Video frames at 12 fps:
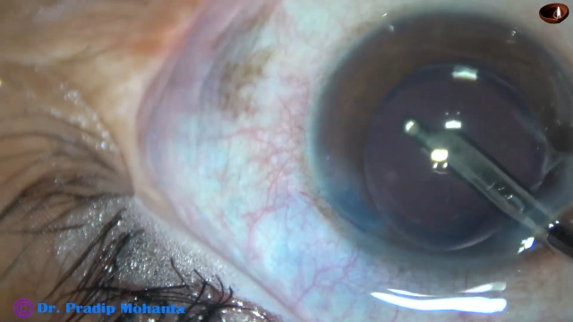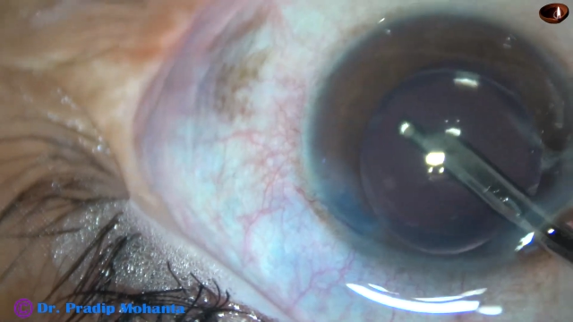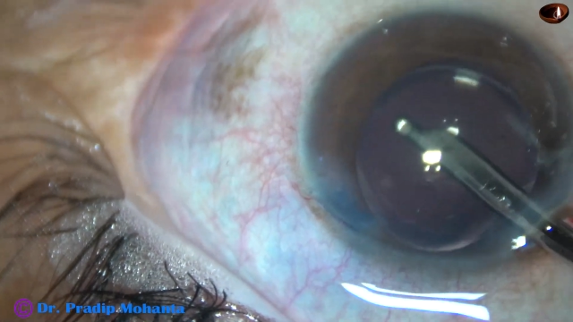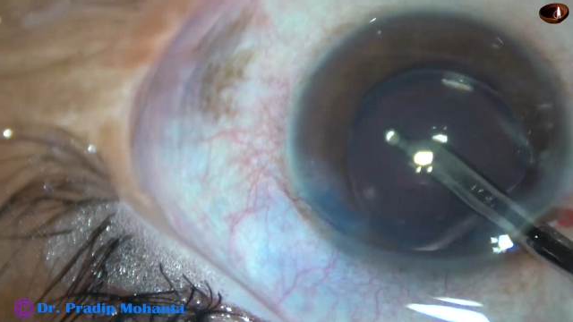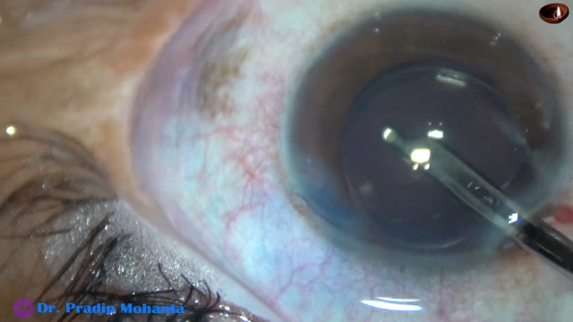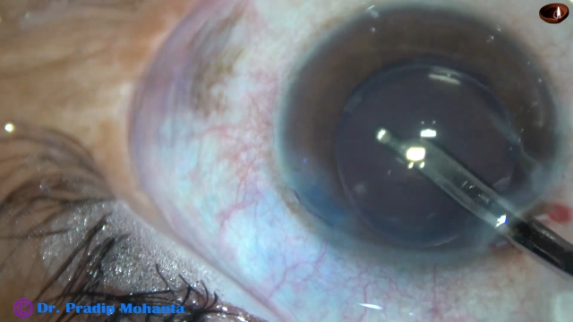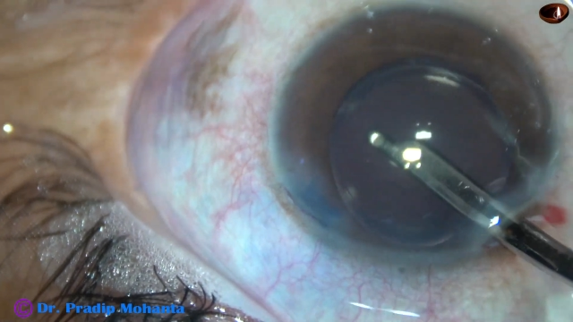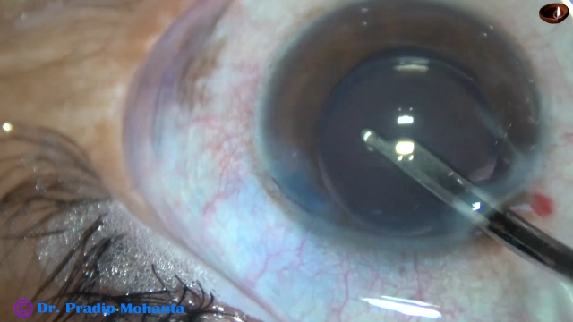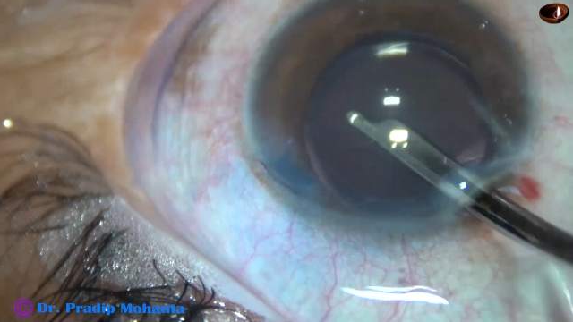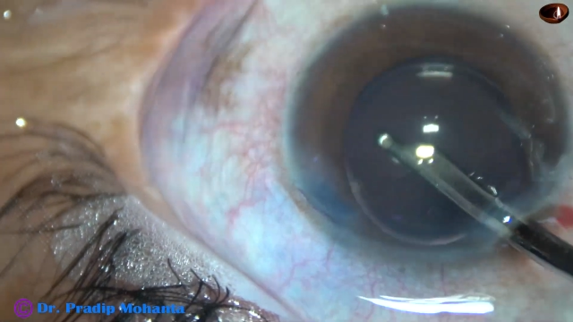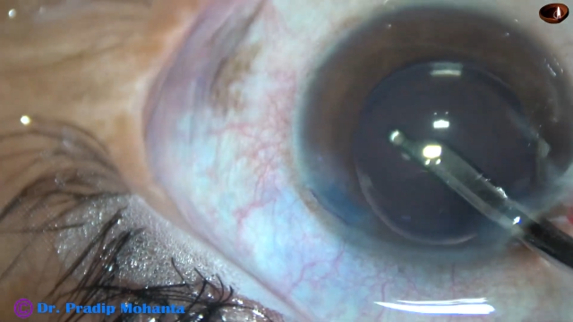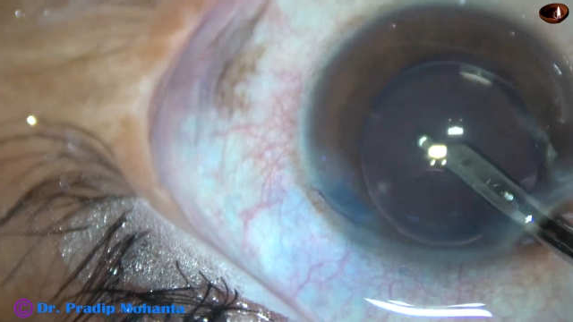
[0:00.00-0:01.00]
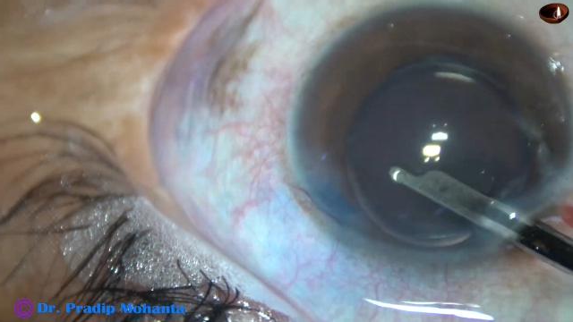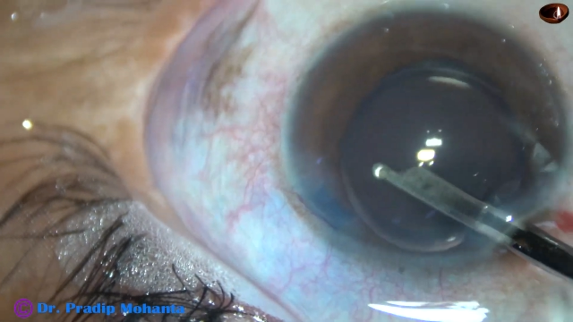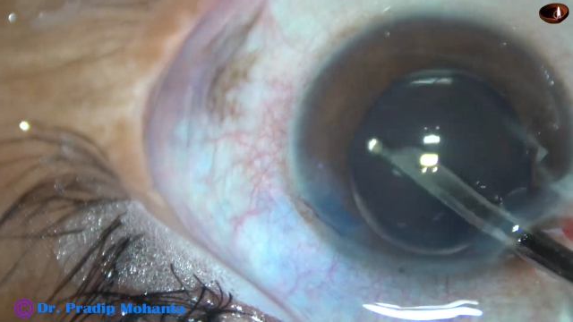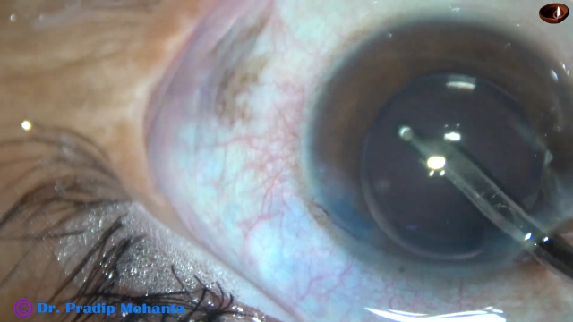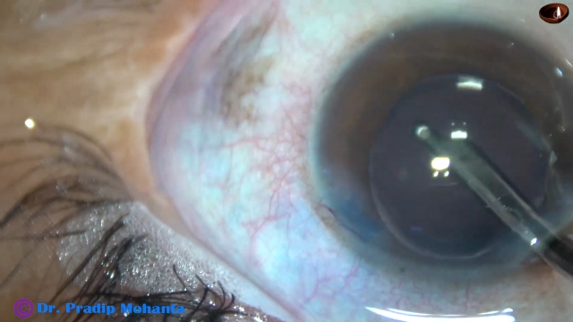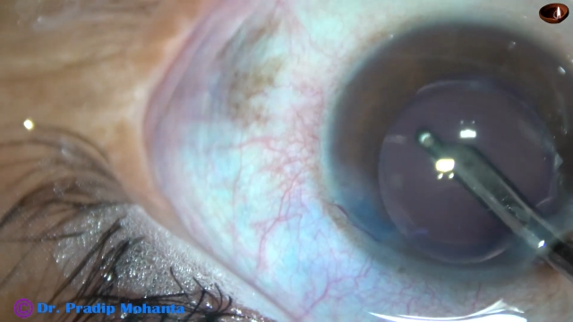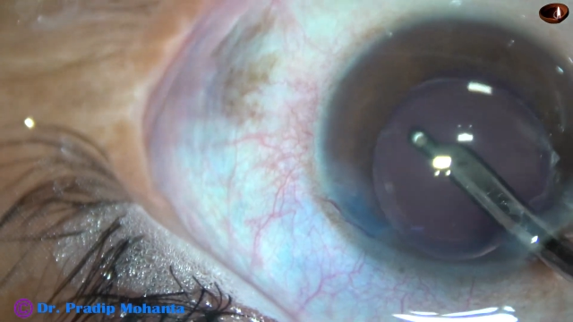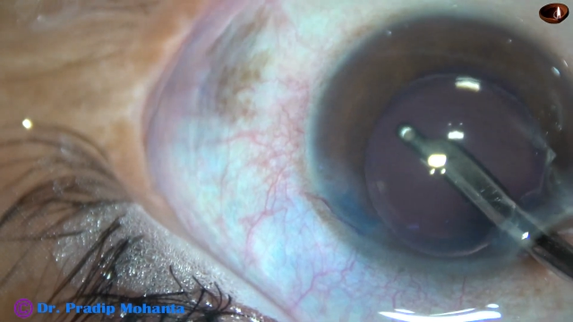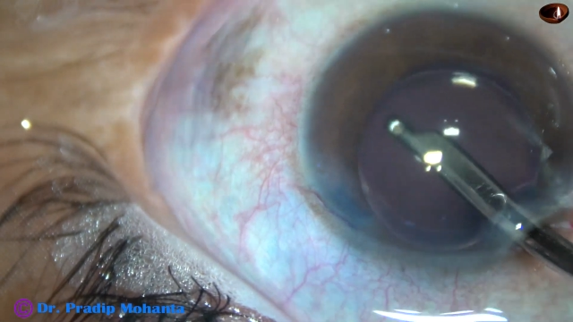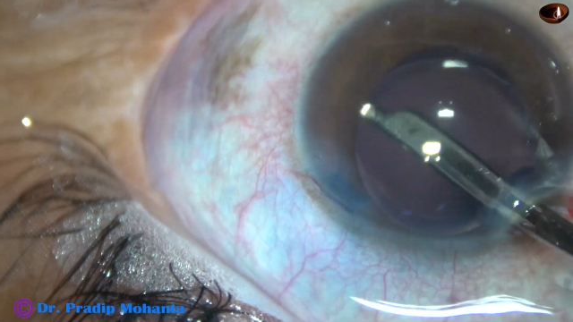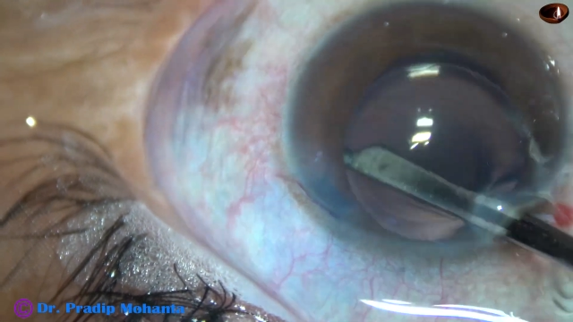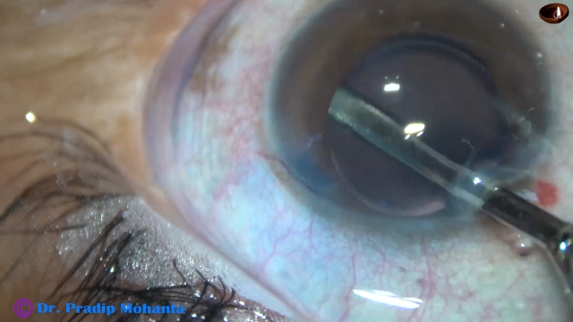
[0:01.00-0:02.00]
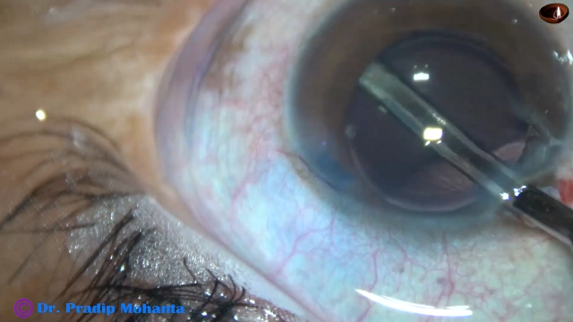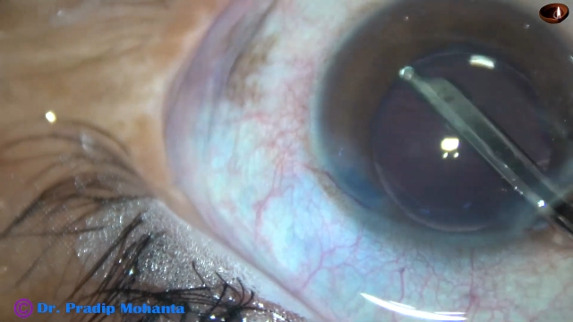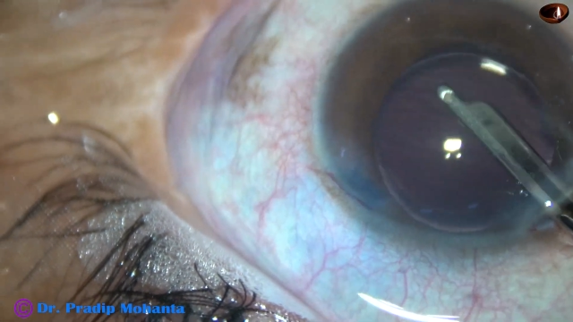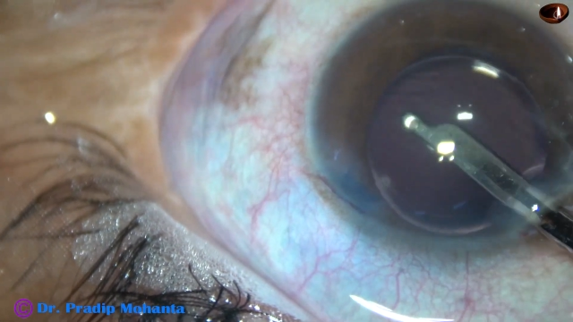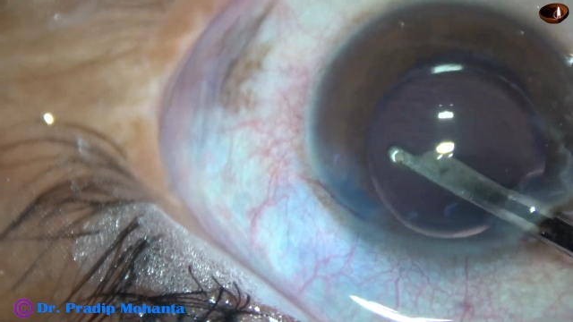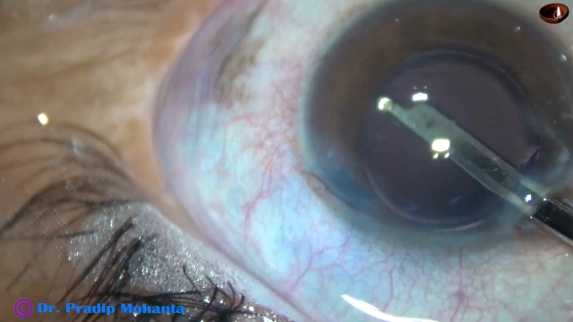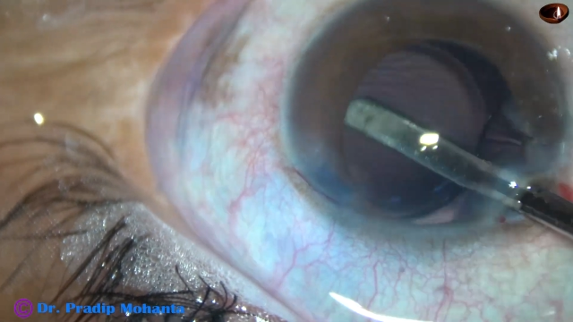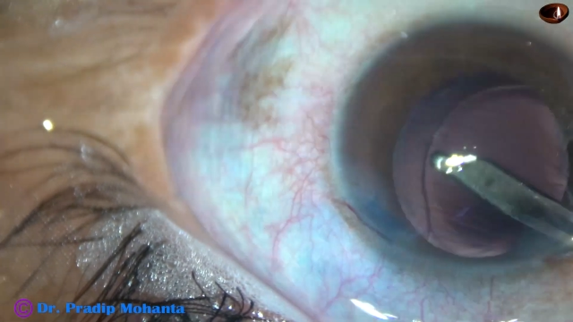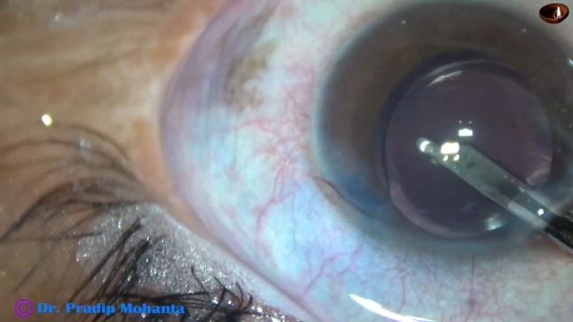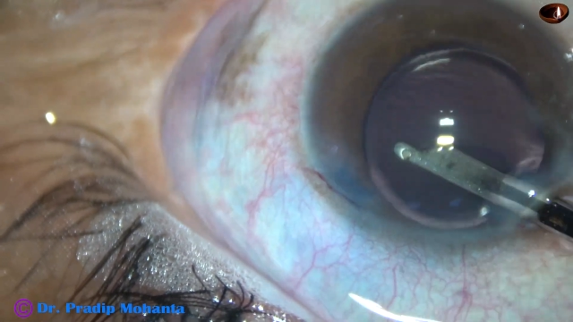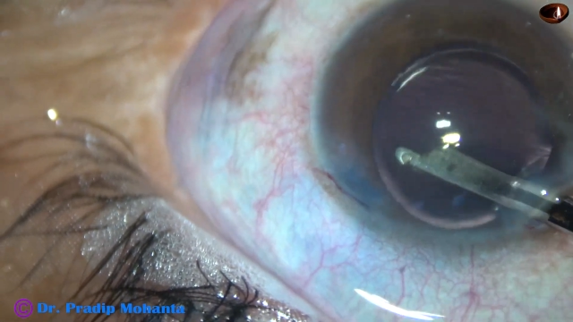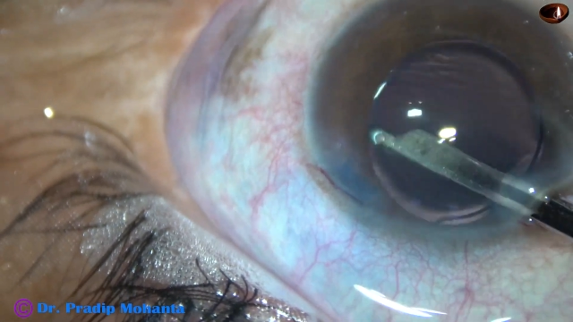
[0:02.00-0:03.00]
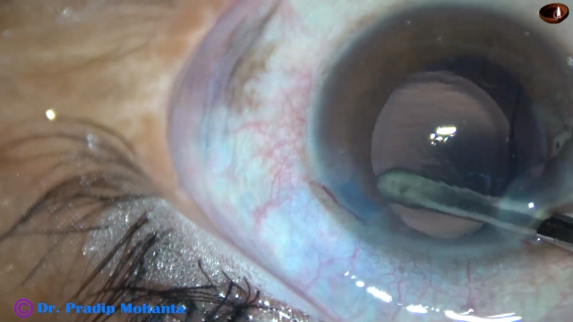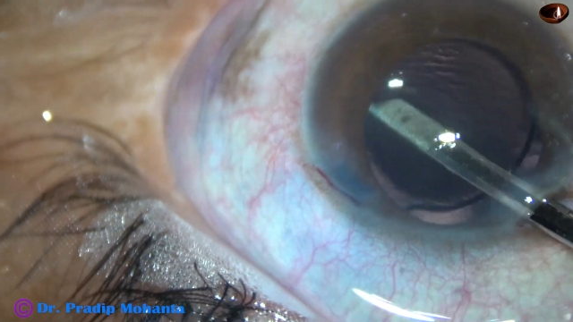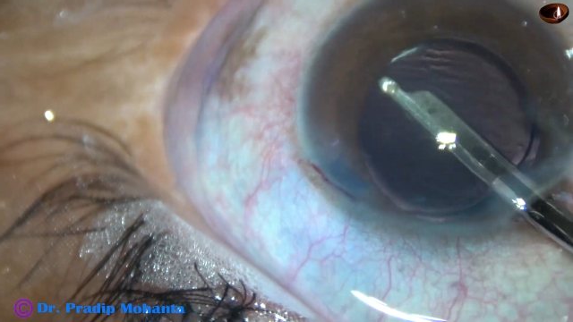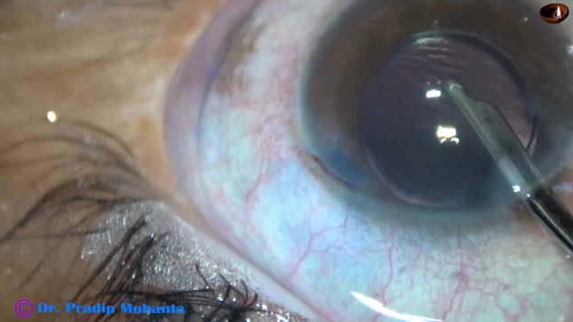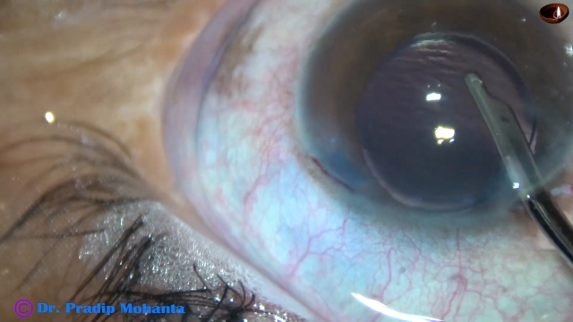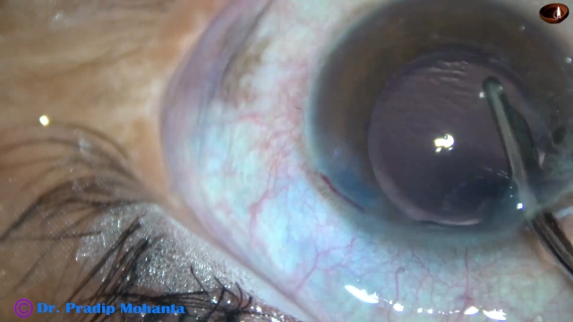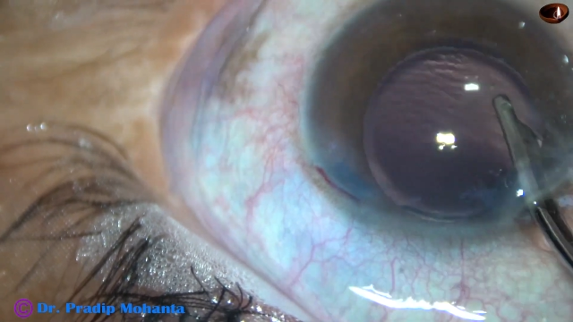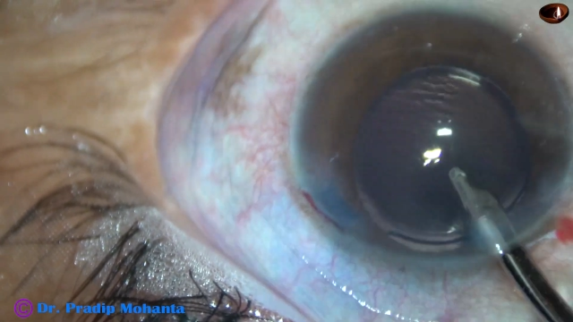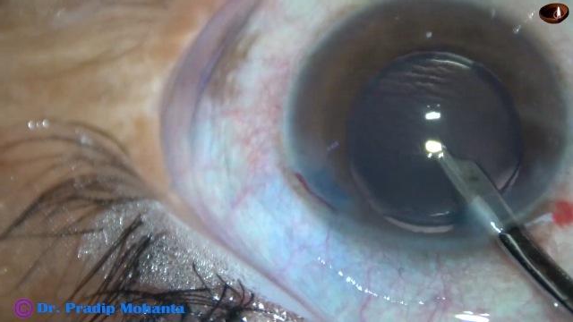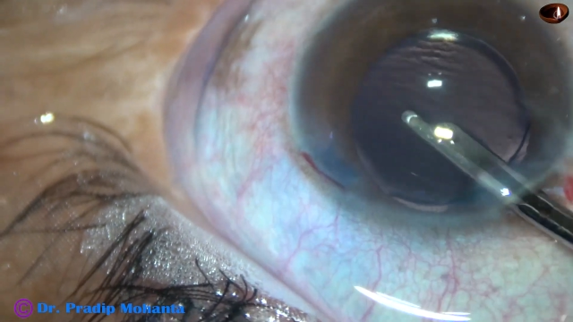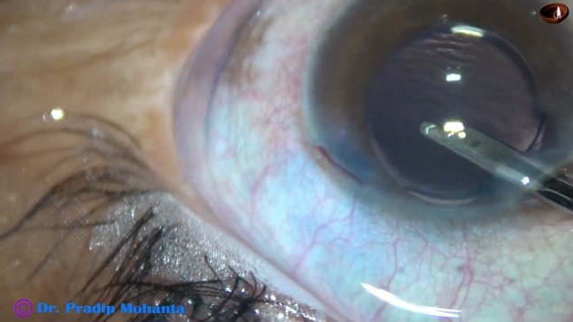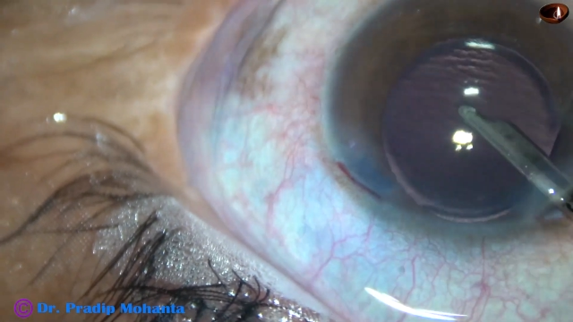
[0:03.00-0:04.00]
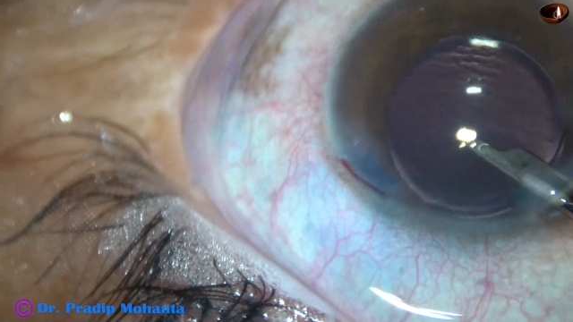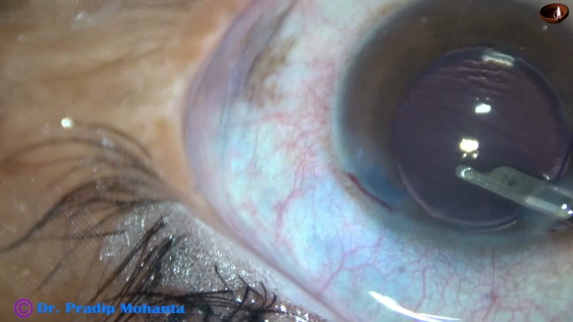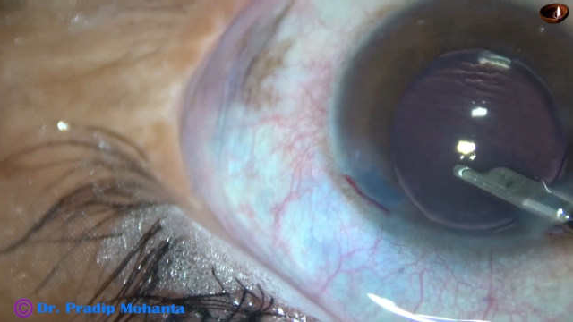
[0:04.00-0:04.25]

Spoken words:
[unreadable: no face in view]